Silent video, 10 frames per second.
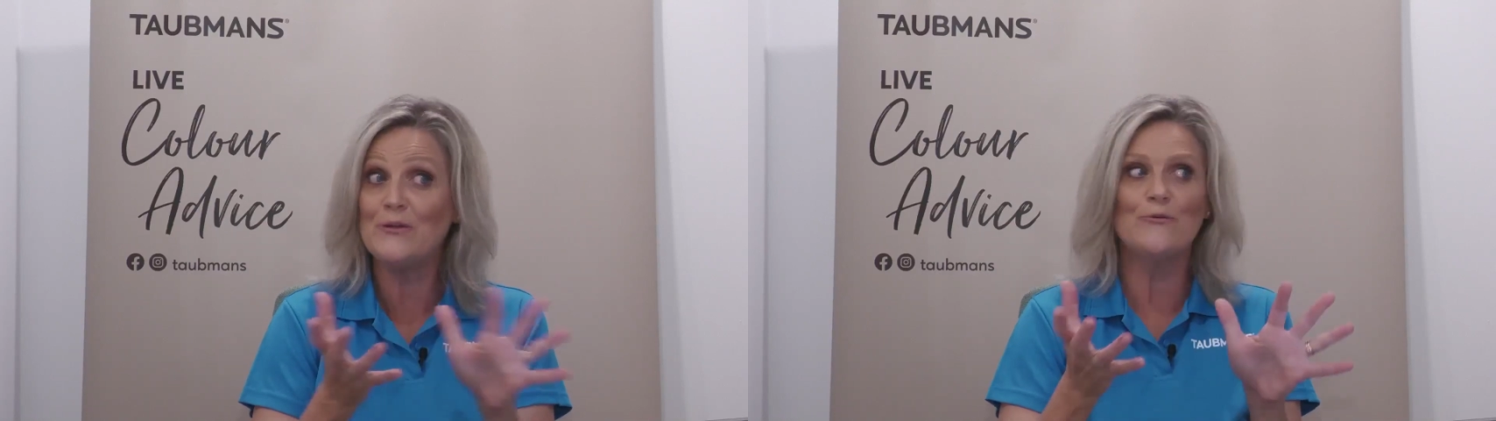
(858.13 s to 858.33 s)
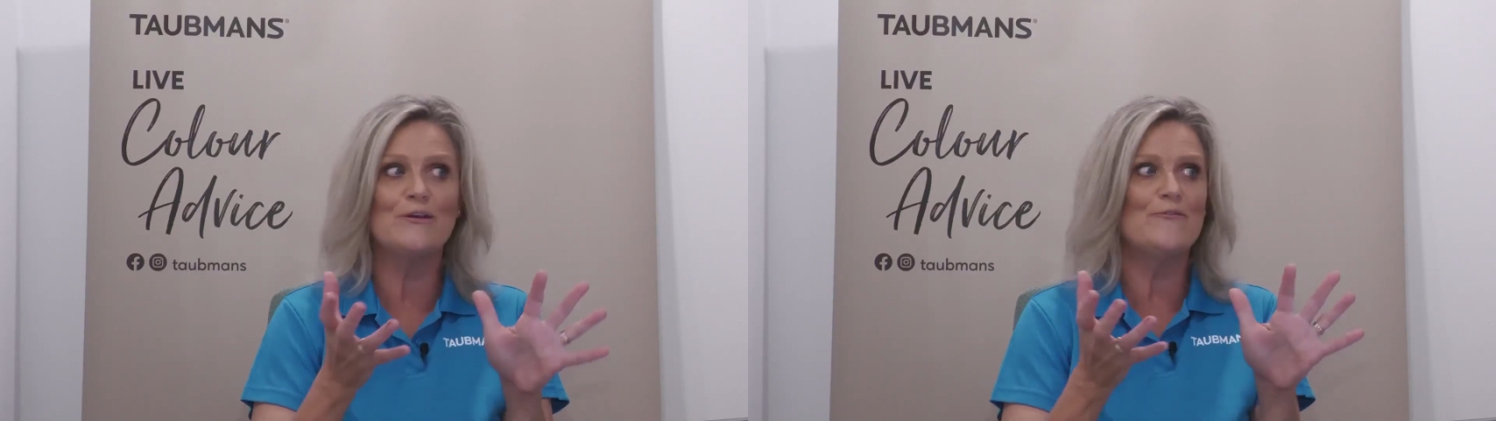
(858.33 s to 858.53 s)

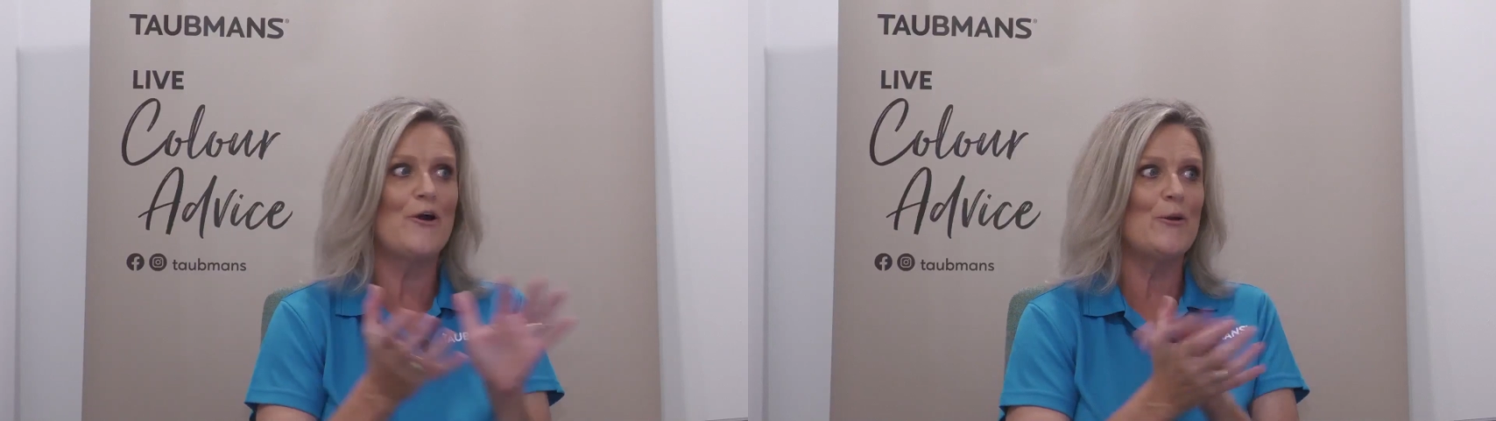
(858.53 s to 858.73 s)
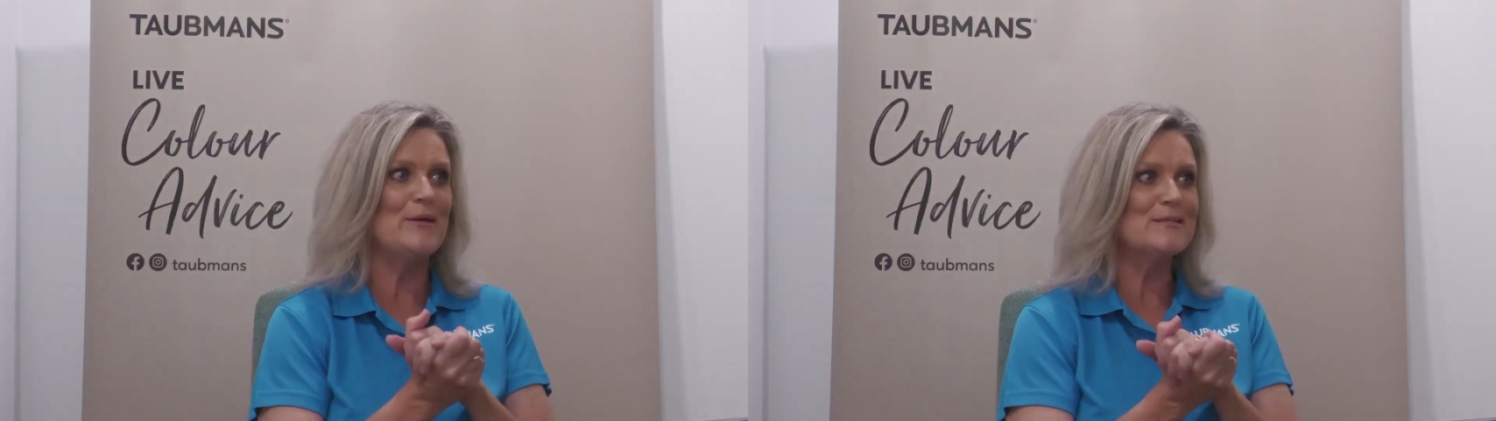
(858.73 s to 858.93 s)
in your
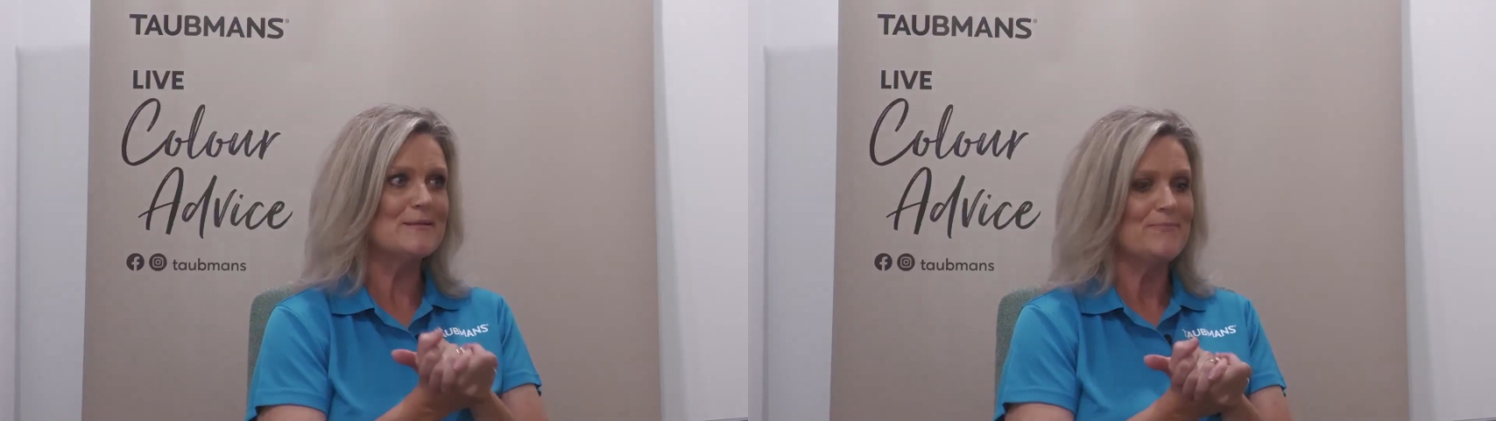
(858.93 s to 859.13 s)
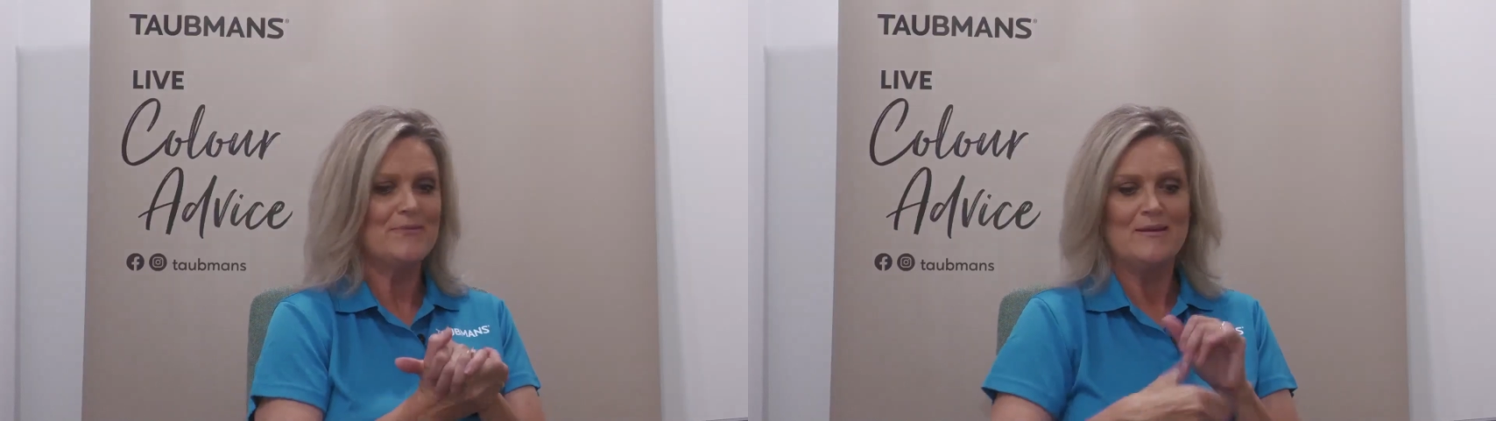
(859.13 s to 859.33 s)

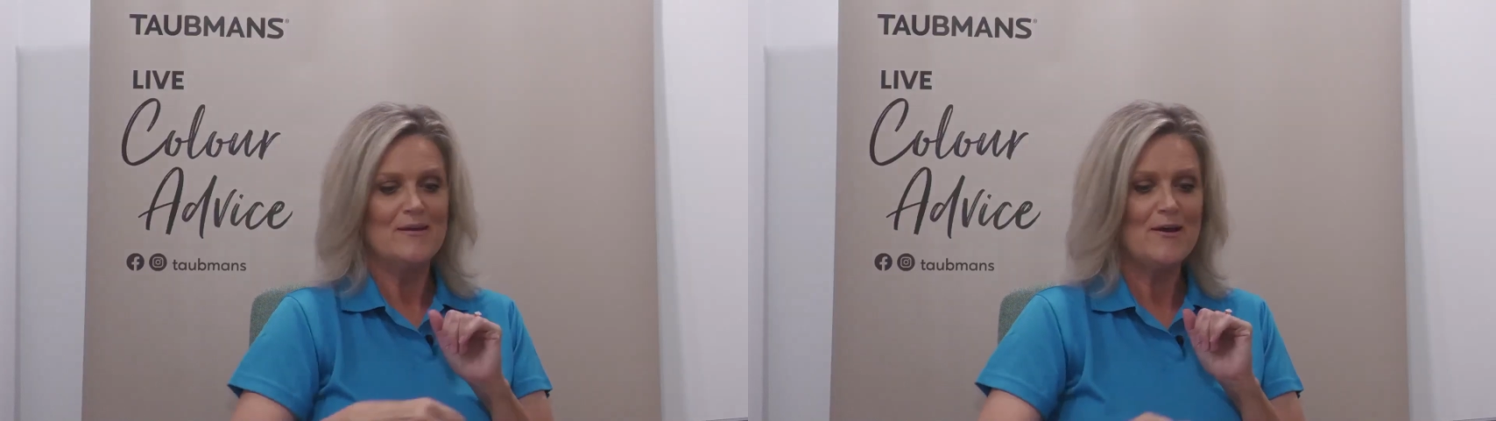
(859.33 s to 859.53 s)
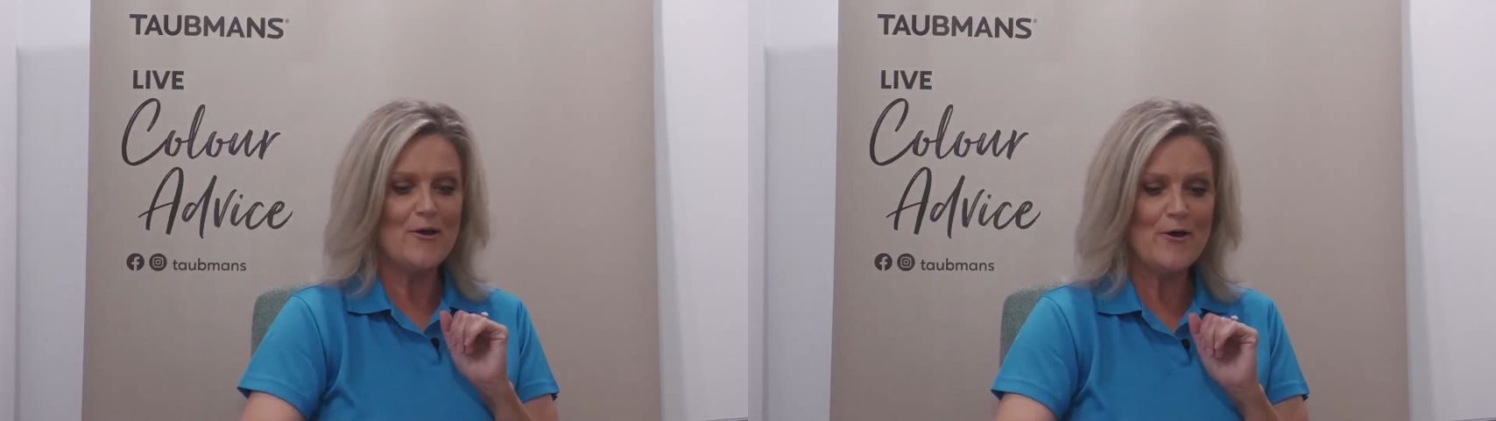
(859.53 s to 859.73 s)
environment.
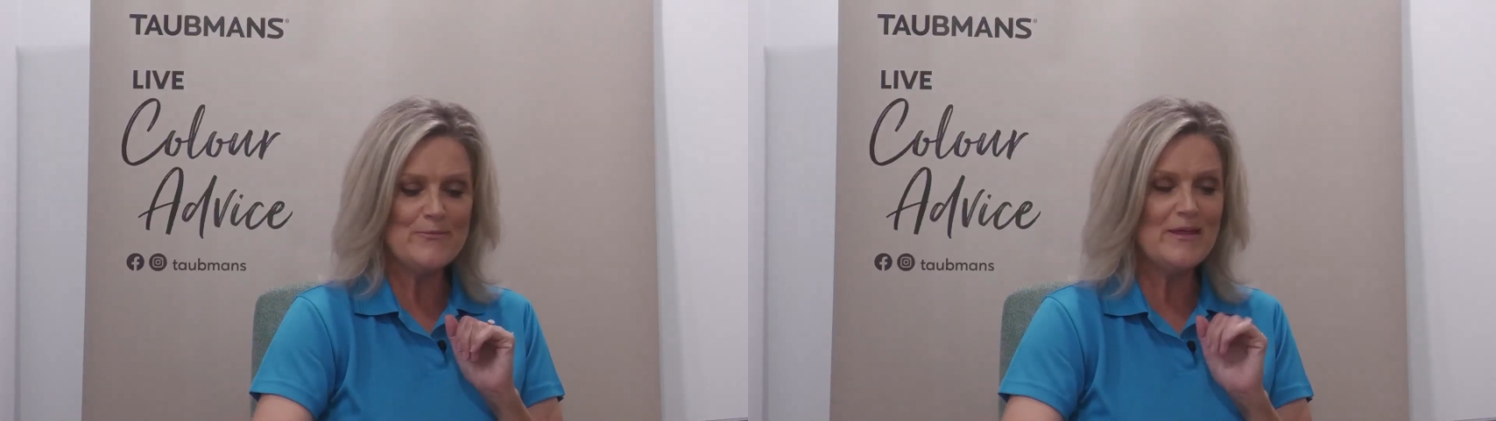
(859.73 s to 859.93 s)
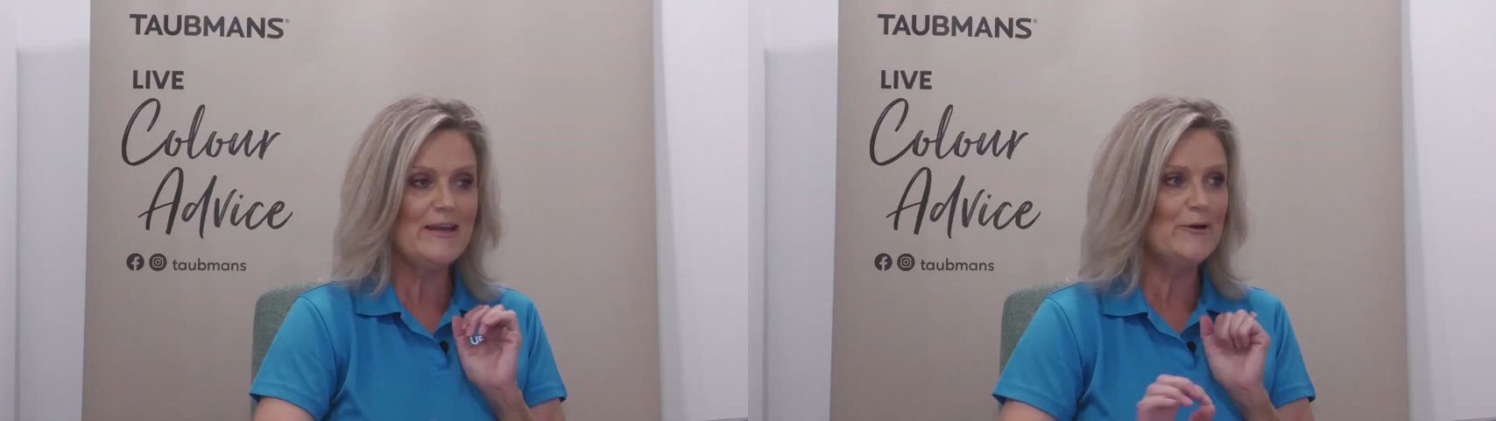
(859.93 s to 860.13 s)
I
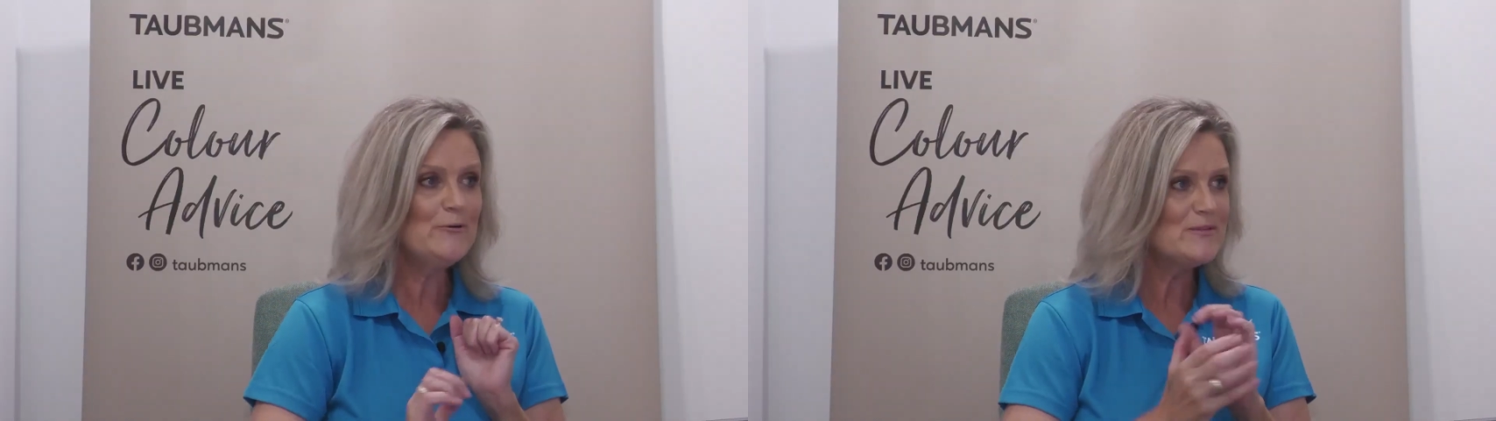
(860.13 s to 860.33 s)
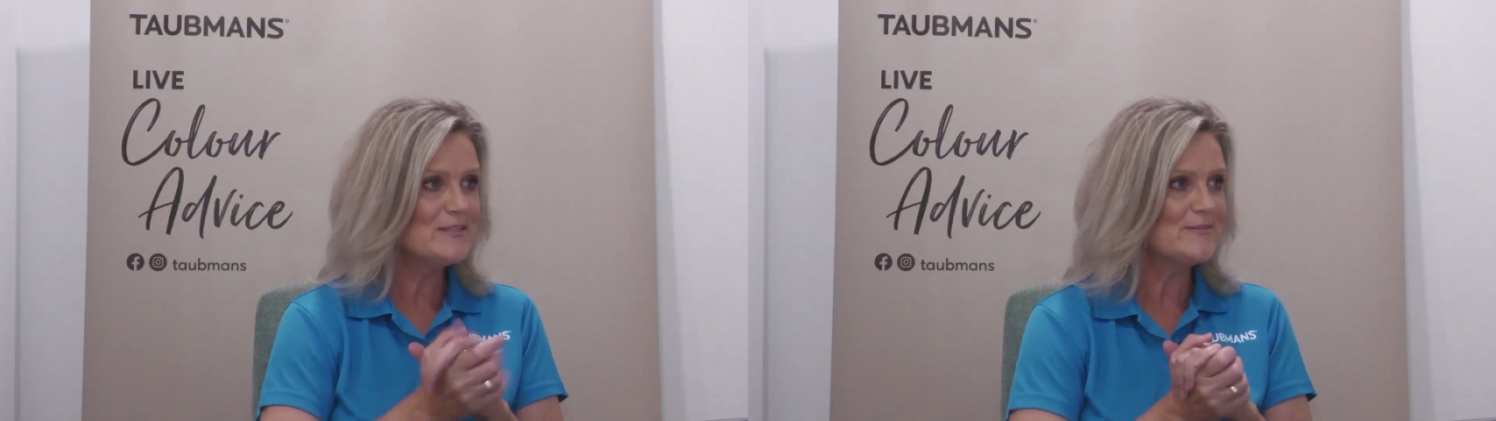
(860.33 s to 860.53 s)
hope that
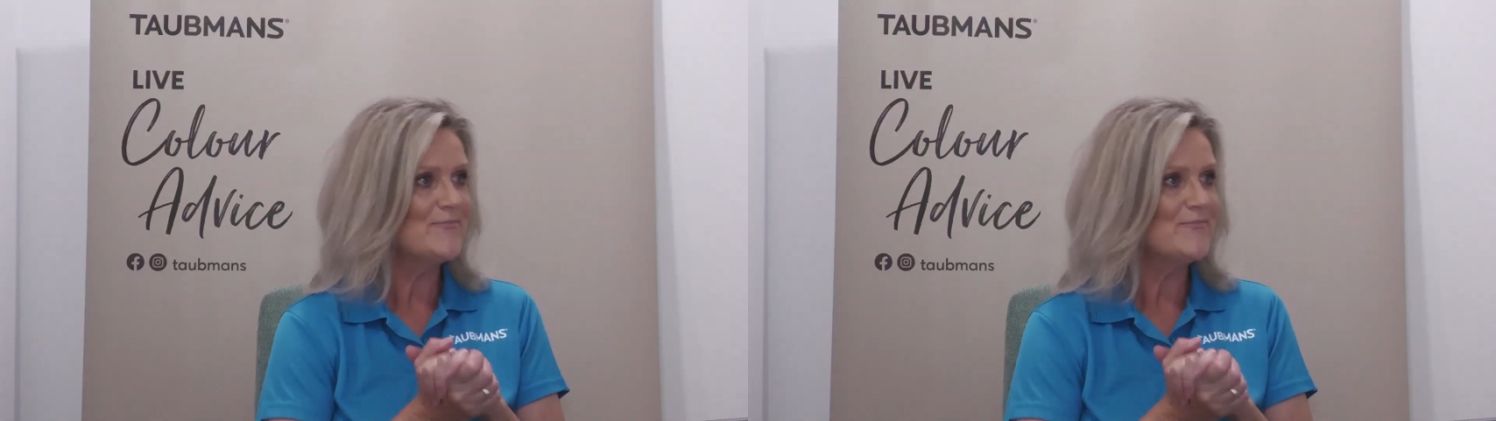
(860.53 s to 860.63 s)
helps.